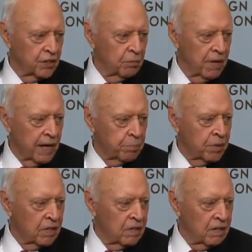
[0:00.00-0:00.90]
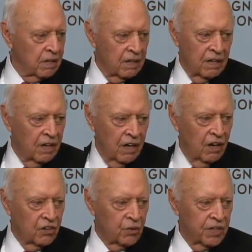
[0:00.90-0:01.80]
Look at the map.
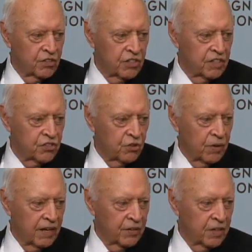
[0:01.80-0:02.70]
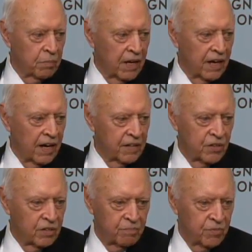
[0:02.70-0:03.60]
Uh, Hungary is, is surrounded by
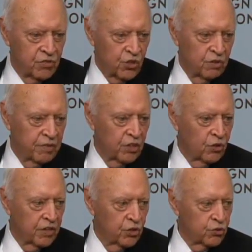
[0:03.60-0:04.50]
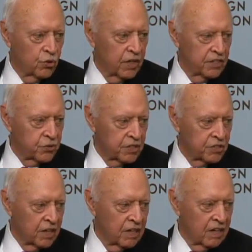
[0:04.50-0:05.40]
either Soviet or neutral
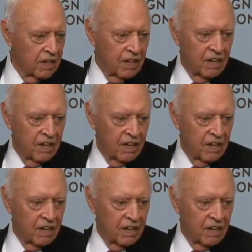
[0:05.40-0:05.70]
countries.